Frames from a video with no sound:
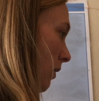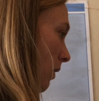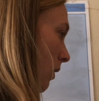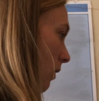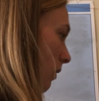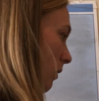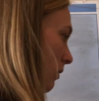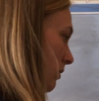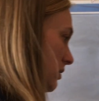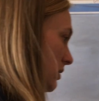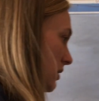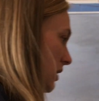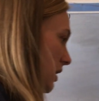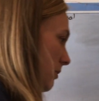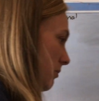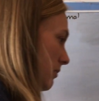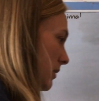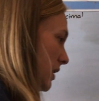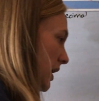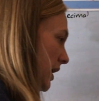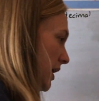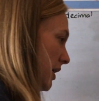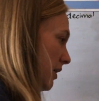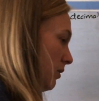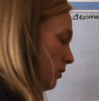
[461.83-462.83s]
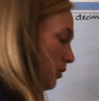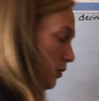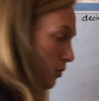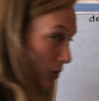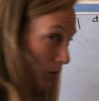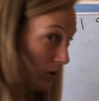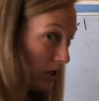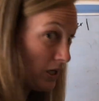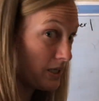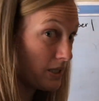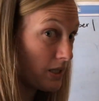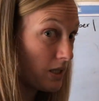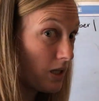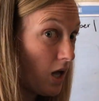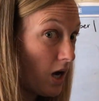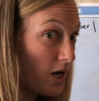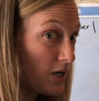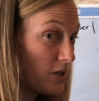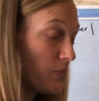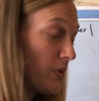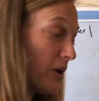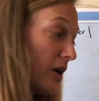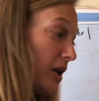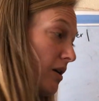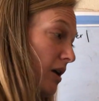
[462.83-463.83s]
whole number, ooh, this is a
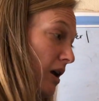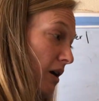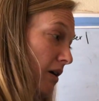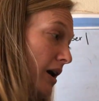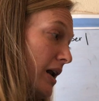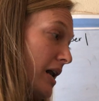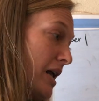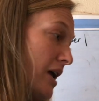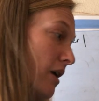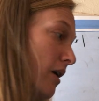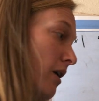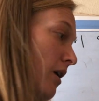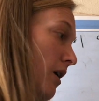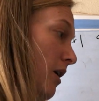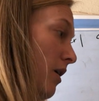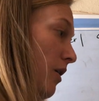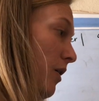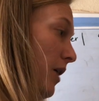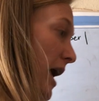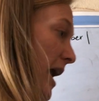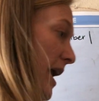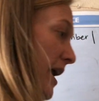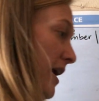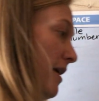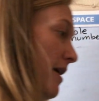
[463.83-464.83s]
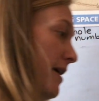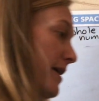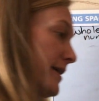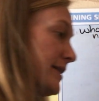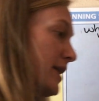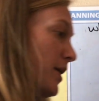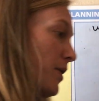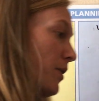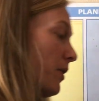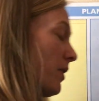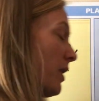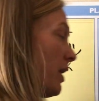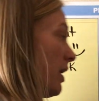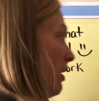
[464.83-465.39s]
large one, get ready. Okay, so